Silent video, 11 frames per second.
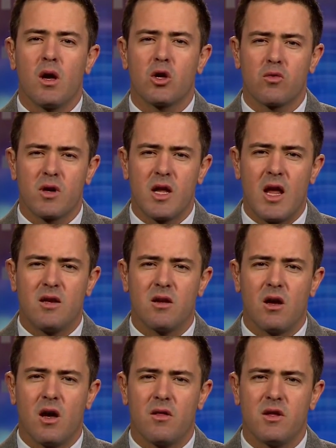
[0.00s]
create
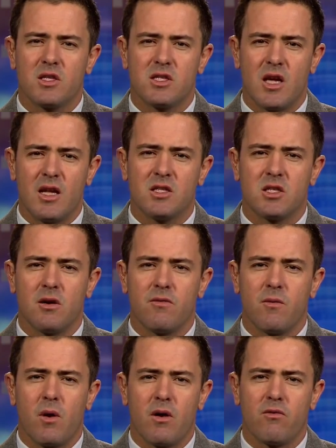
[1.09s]
this sense
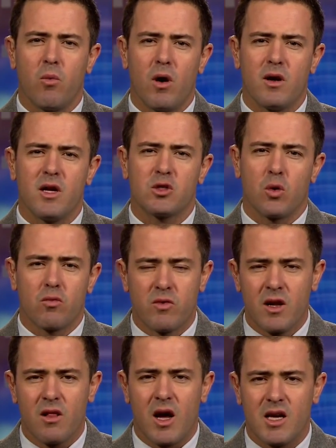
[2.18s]
of oneness, or
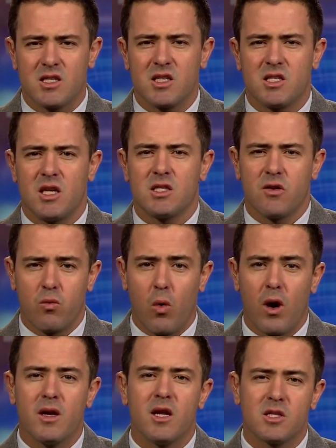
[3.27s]
realize the sense of
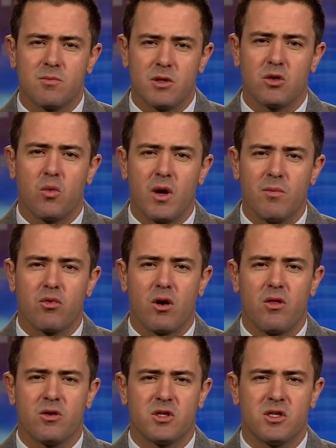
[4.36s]
oneness between
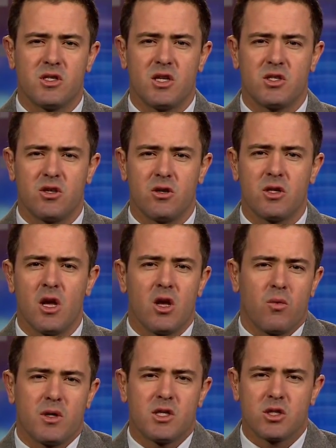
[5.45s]
brothers and sisters,
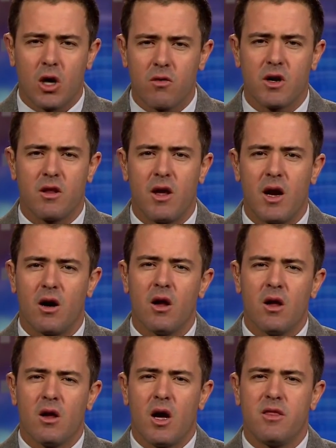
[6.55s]
which is already there.
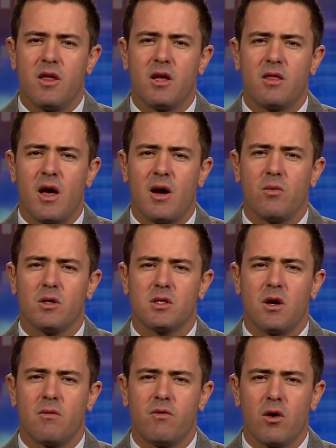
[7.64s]
I think that was
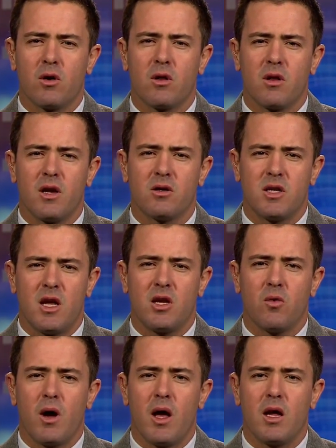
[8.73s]
a real clear
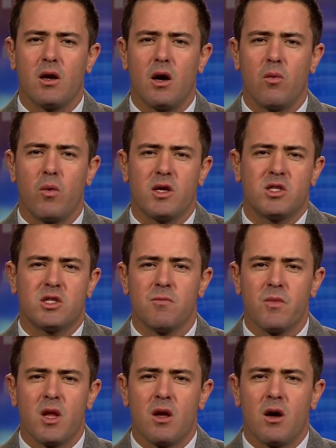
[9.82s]
takeaway, which,
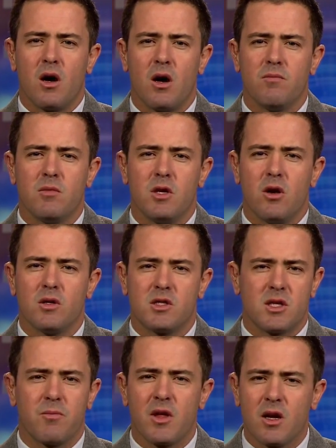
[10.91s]
it's
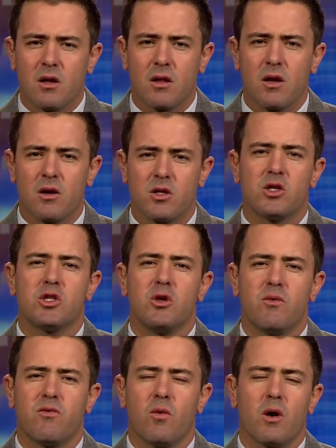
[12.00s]
something clear to
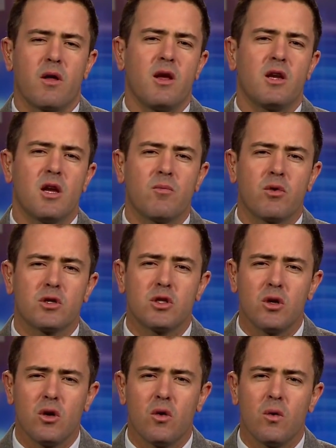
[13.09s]
shoot for. I think number
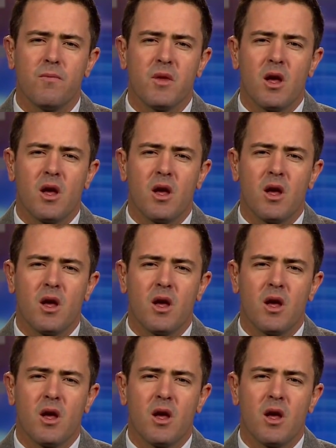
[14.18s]
two,